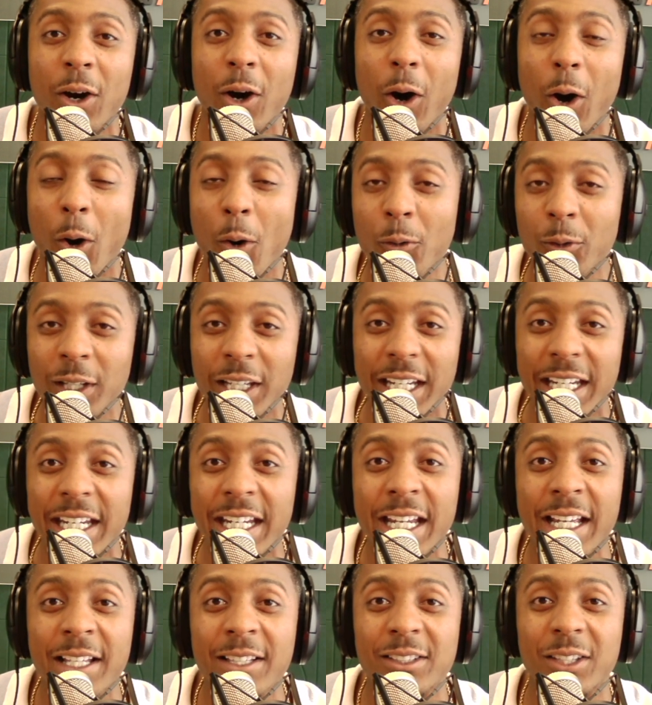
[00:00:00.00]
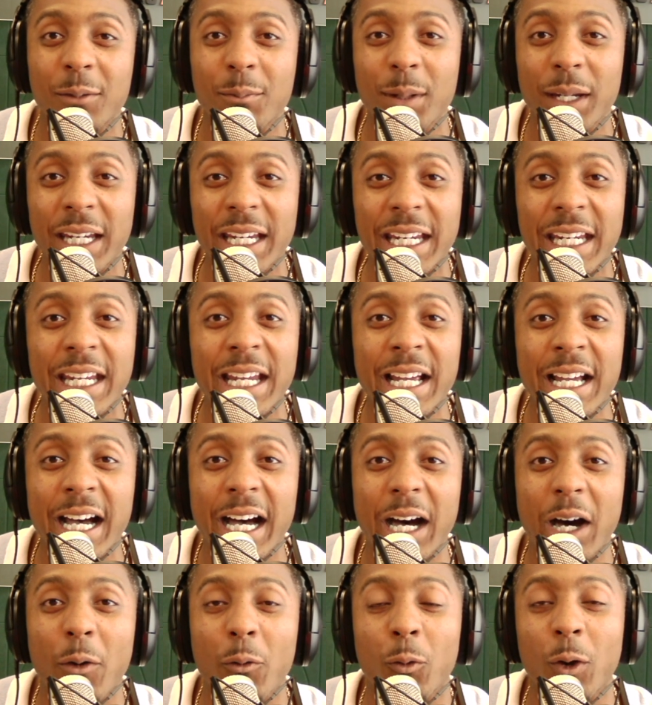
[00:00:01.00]
only to be
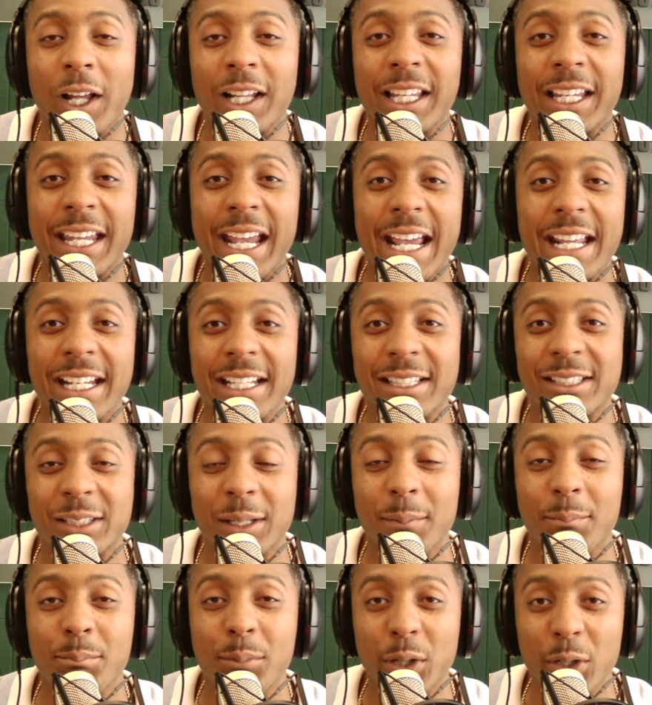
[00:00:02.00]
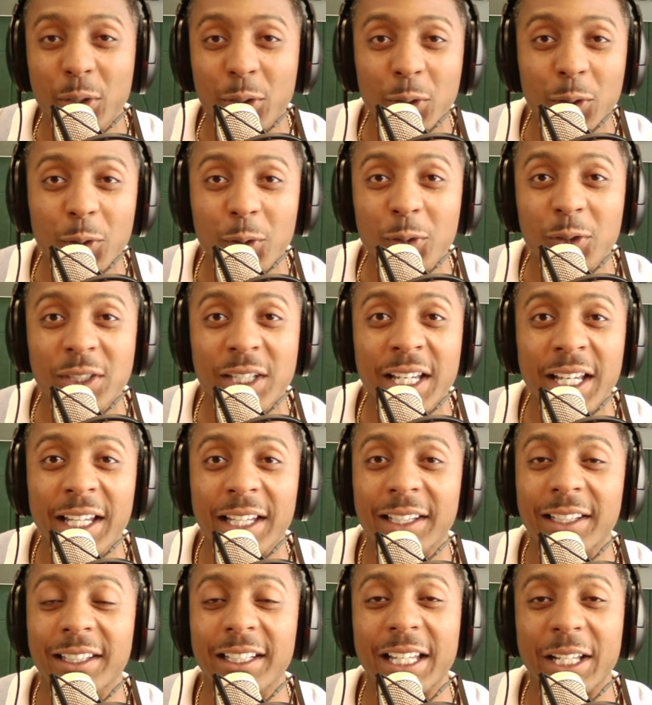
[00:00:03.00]
relegated to boos
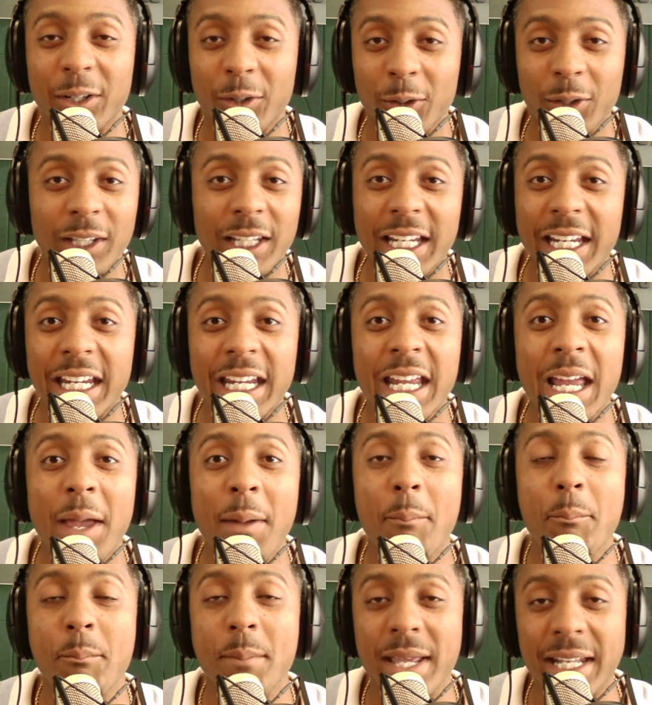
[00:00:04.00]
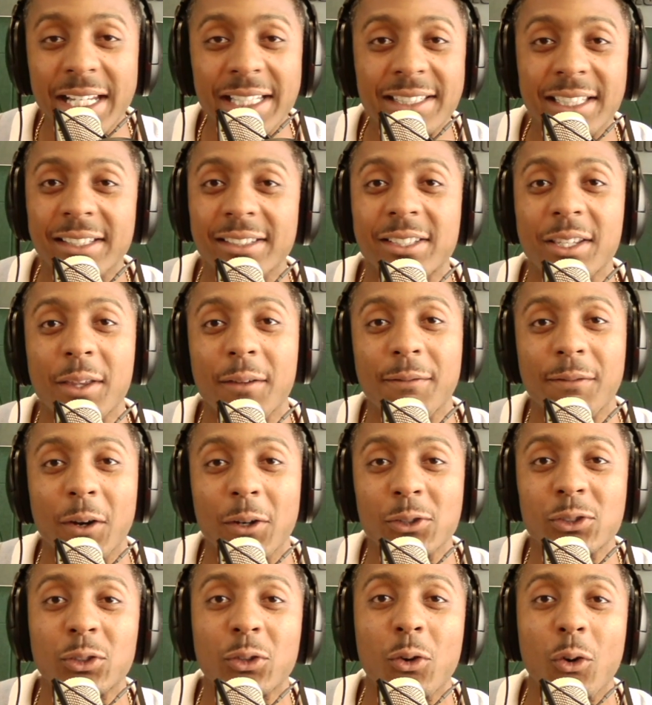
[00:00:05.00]
literally minutes into the
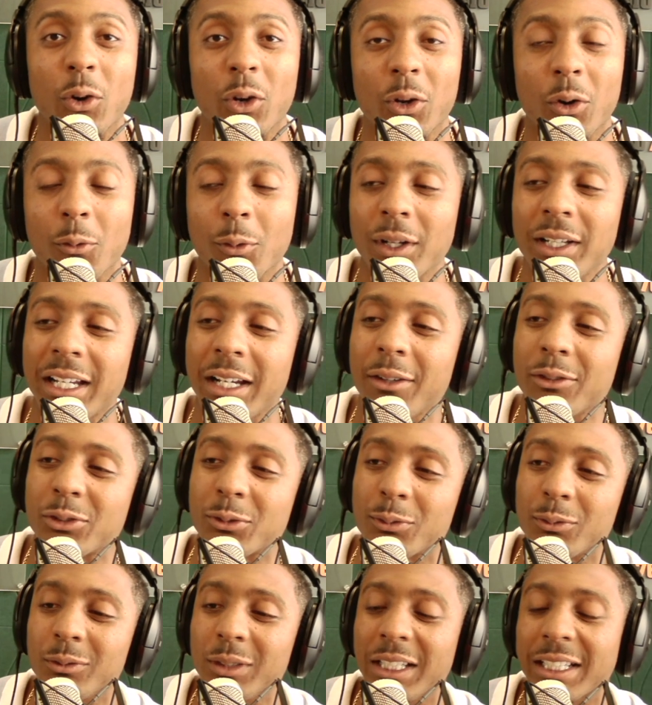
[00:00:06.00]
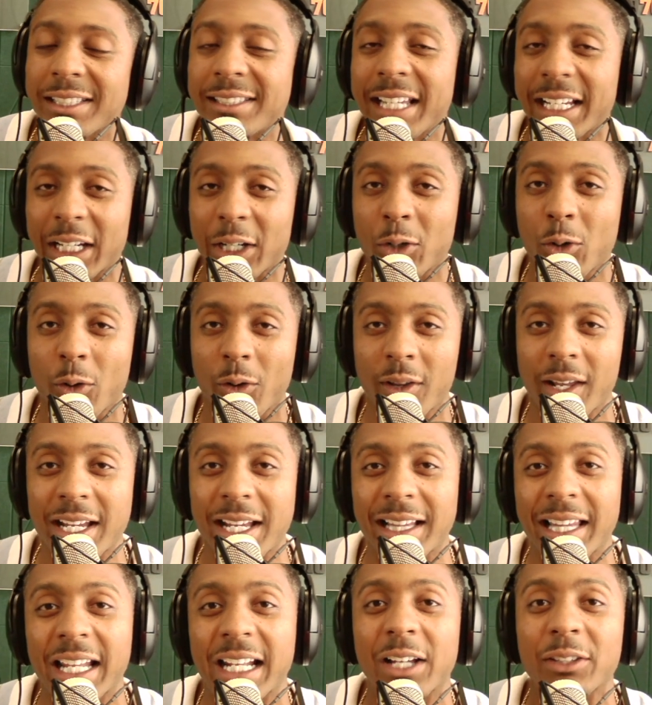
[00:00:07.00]
first quarter. Or really, it was in the second quarter they
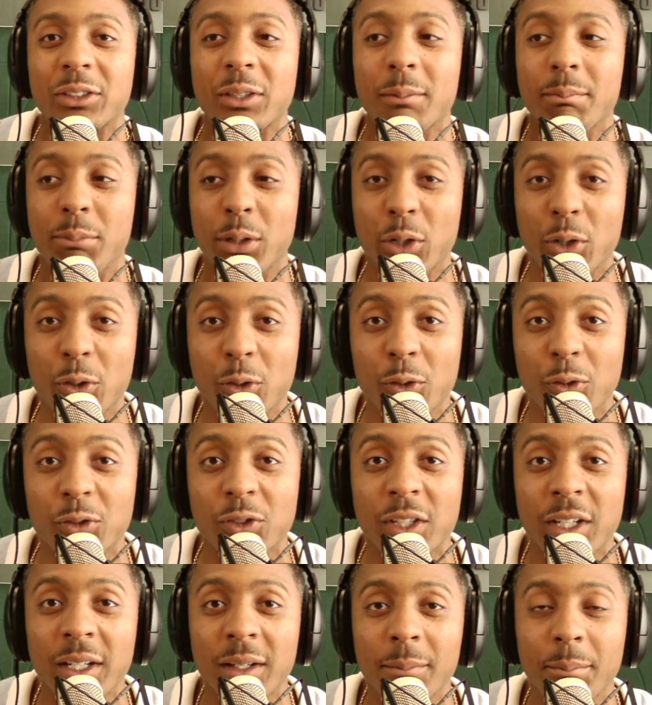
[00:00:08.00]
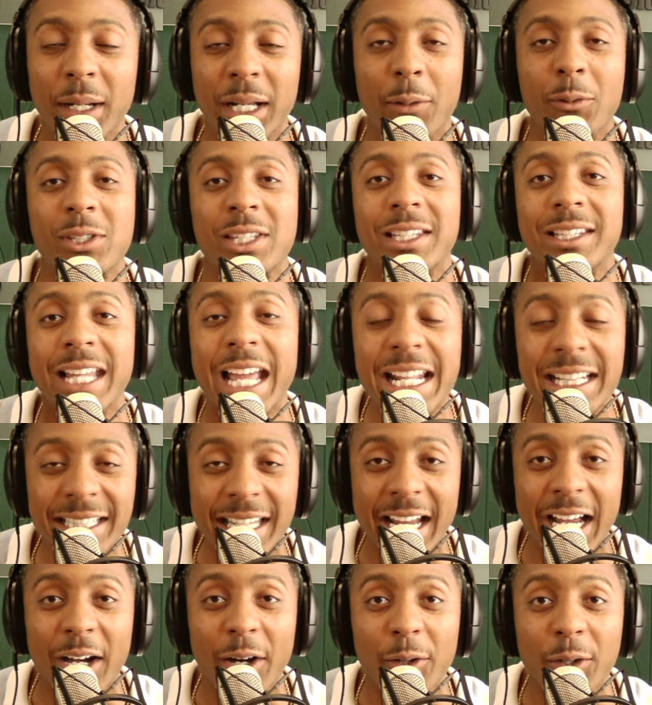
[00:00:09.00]
let out the boos, but it was let
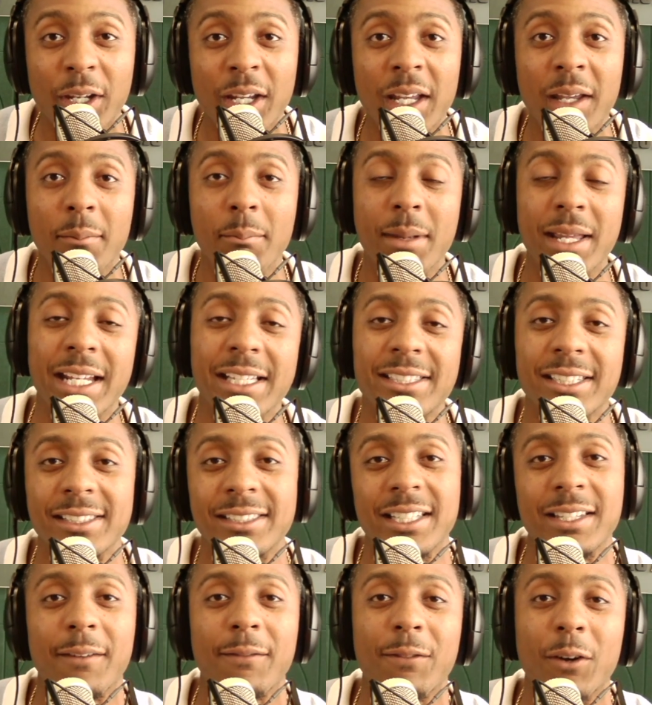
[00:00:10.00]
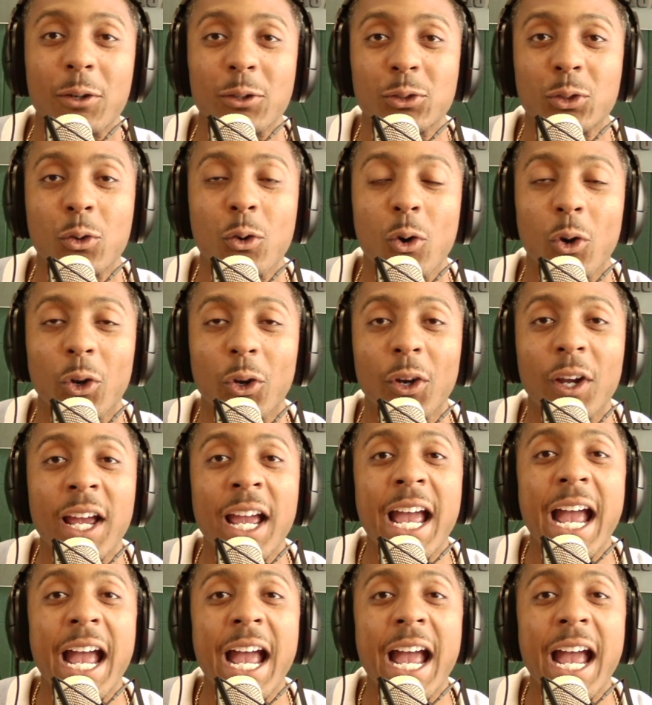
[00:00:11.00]
down minutes into the first quarter.